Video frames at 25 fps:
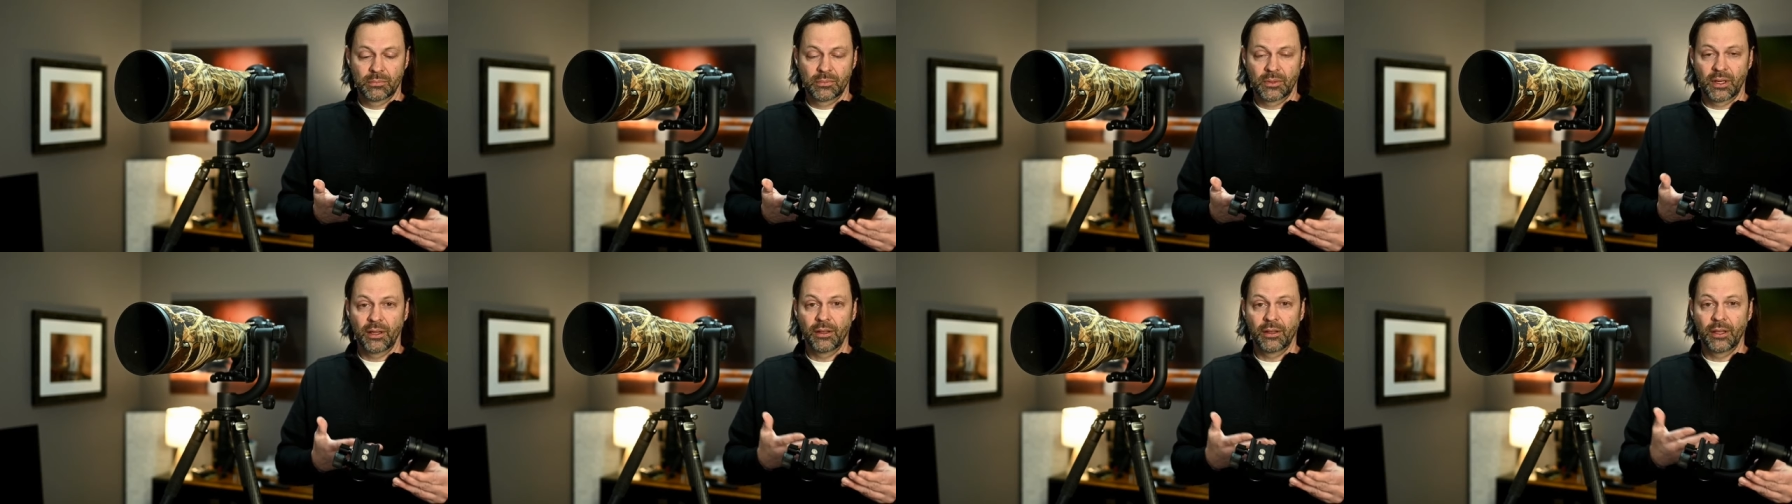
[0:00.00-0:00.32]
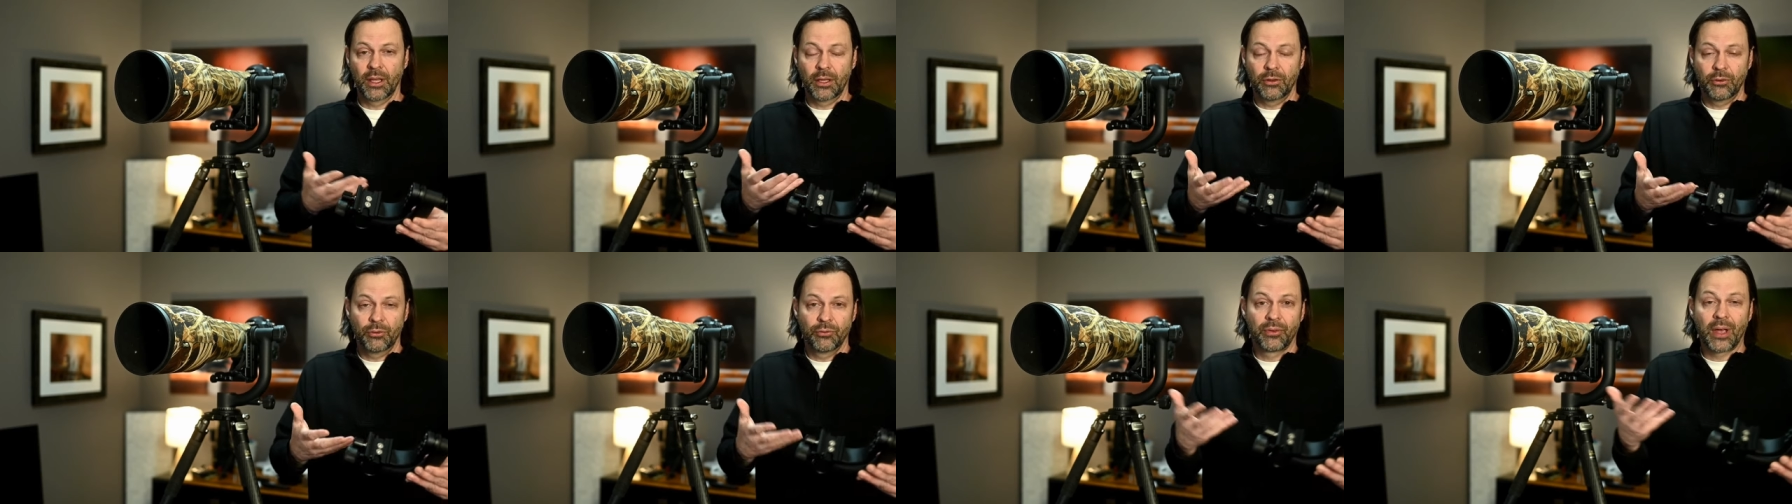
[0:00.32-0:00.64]

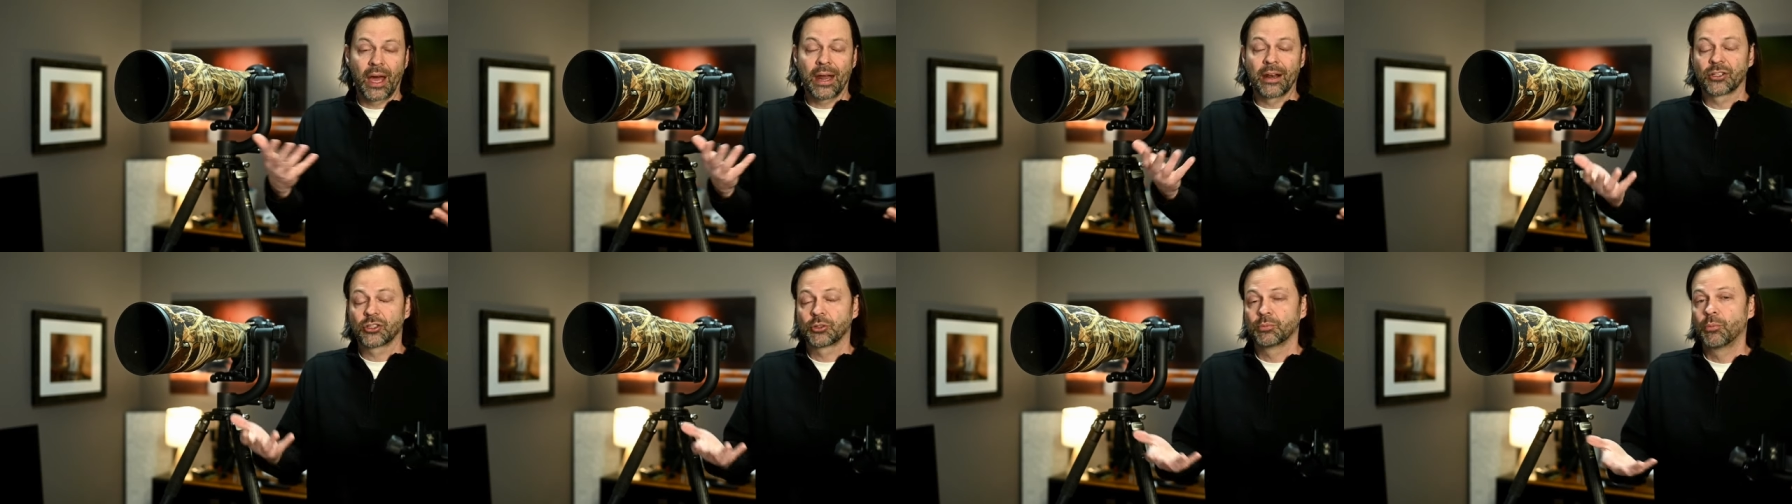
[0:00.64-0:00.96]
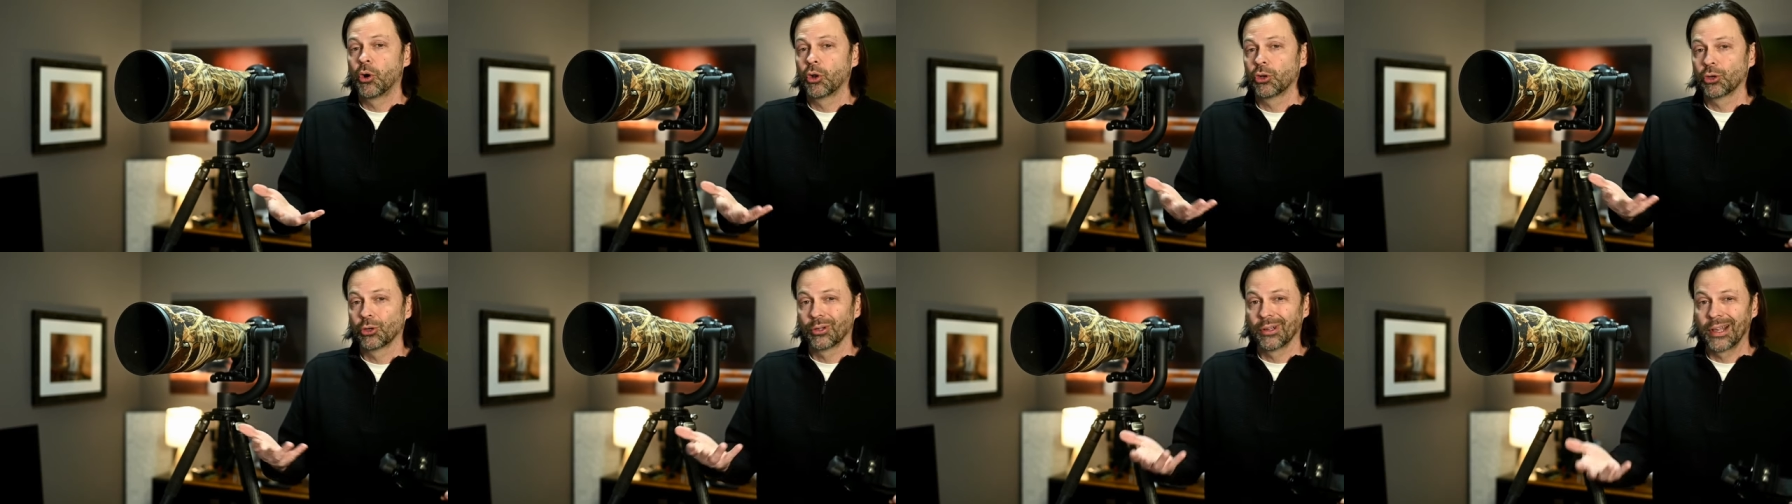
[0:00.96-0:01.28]
you've got a
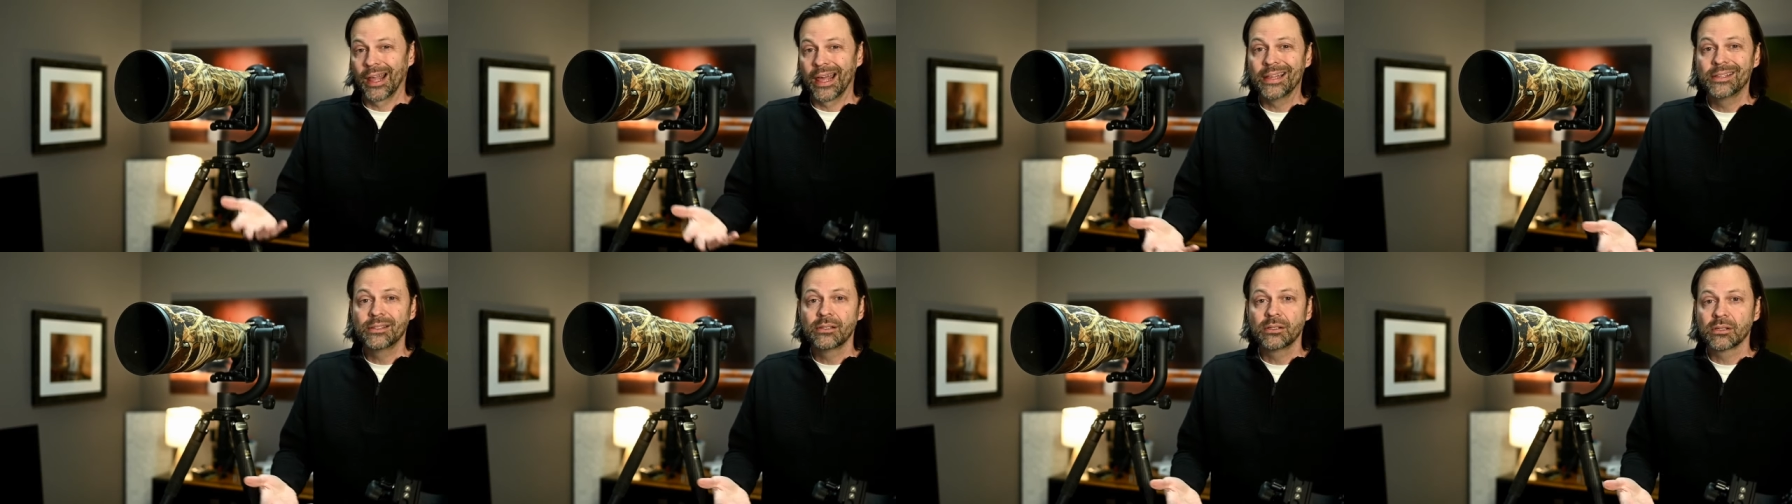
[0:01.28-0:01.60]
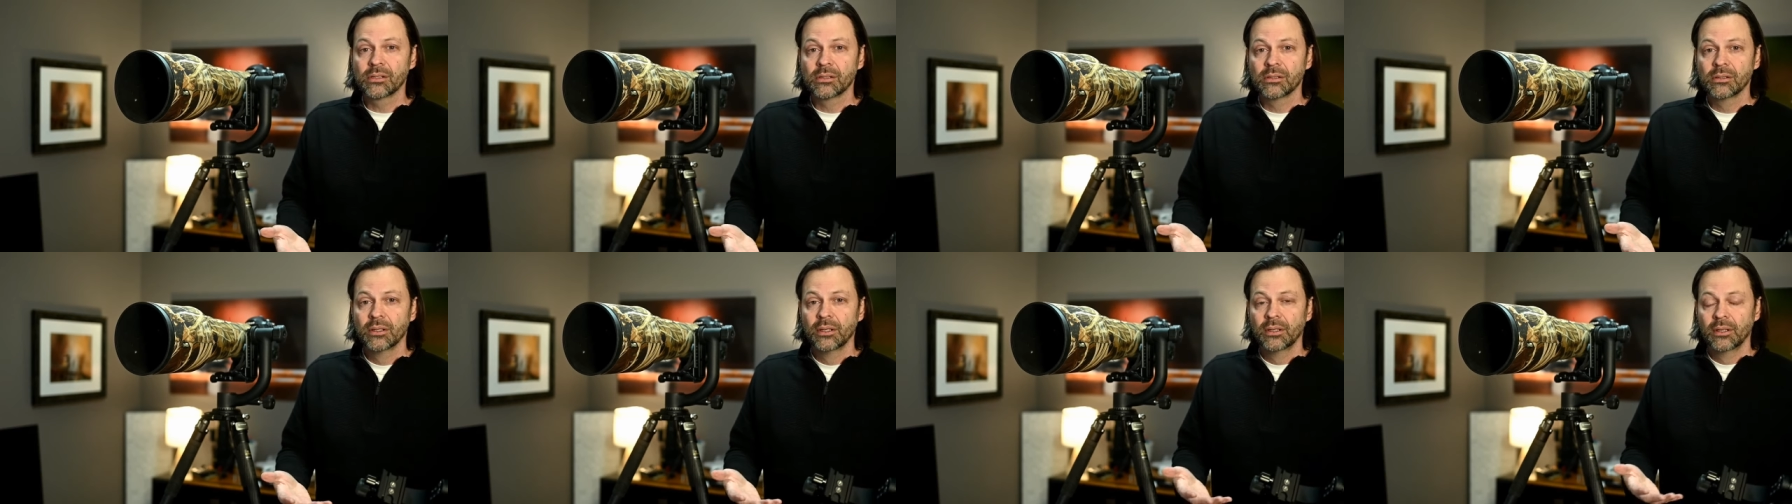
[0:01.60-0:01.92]
smaller
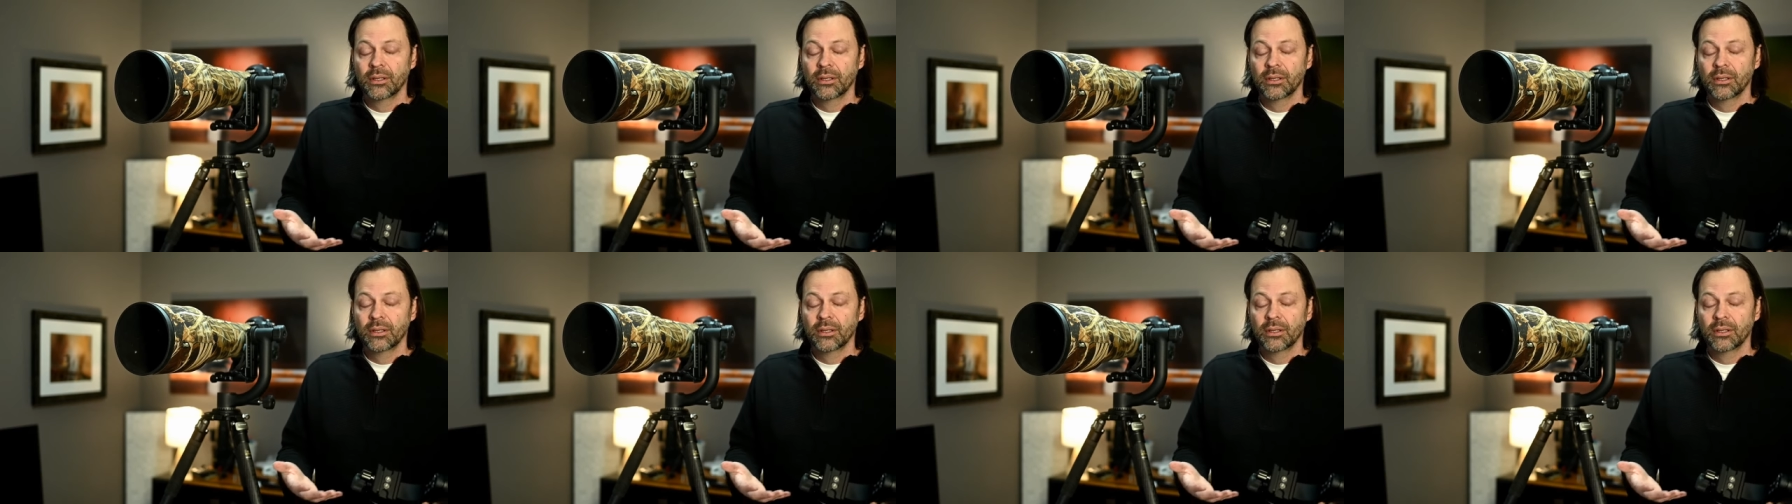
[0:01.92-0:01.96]
lens,